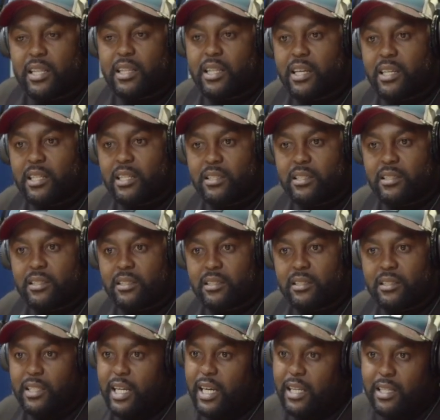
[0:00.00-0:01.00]
and
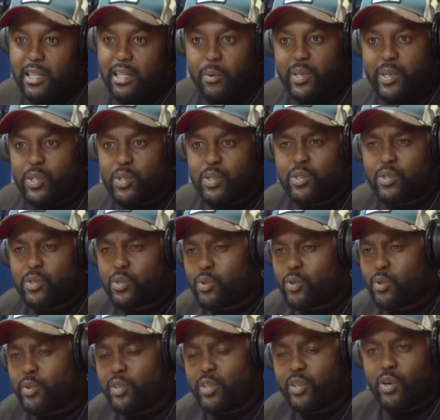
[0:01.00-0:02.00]
then yeah, and then I went into
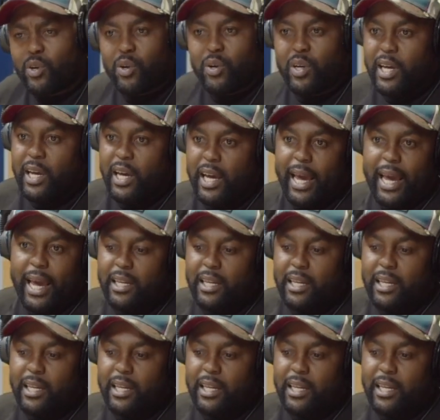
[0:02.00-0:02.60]
studio, mm-hmm.